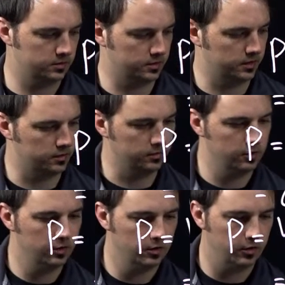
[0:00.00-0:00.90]
Again,
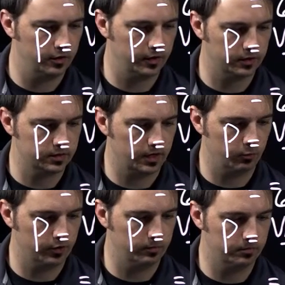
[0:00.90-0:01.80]
on an exam,
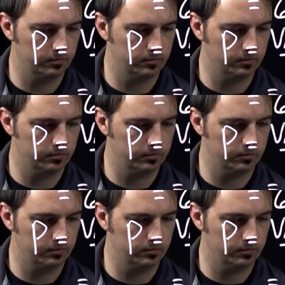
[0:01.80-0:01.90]
wouldn't